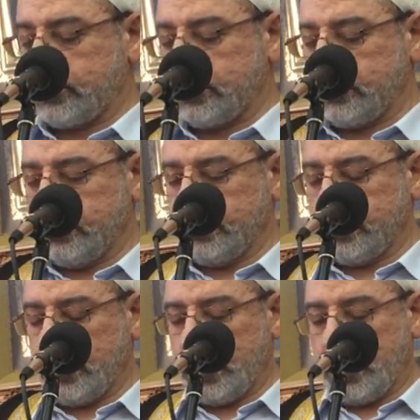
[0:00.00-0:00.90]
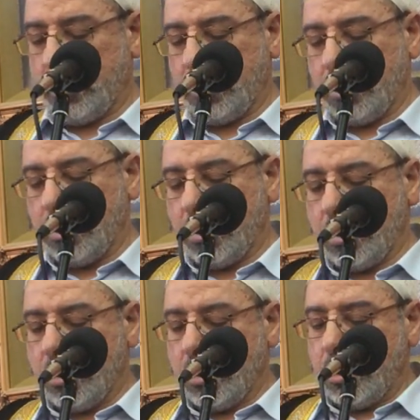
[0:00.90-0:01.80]

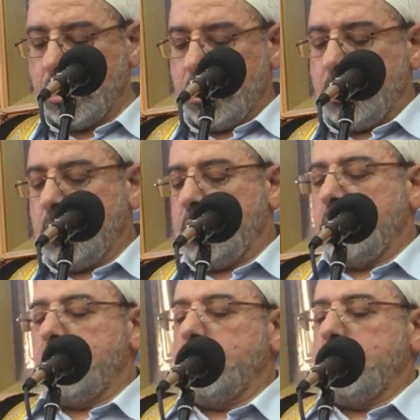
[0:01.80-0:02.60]
[no speech]